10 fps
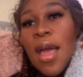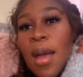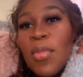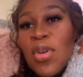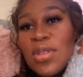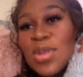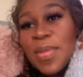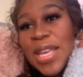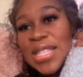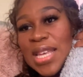I'm going to
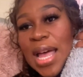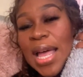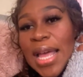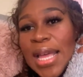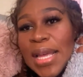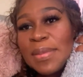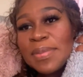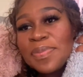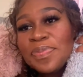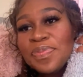make
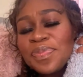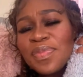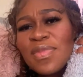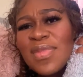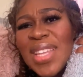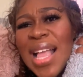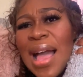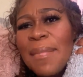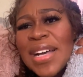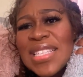time
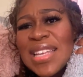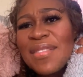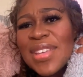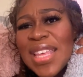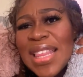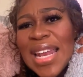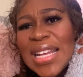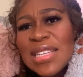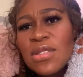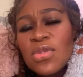amongst everything that I
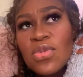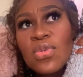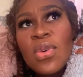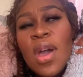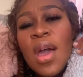need to do.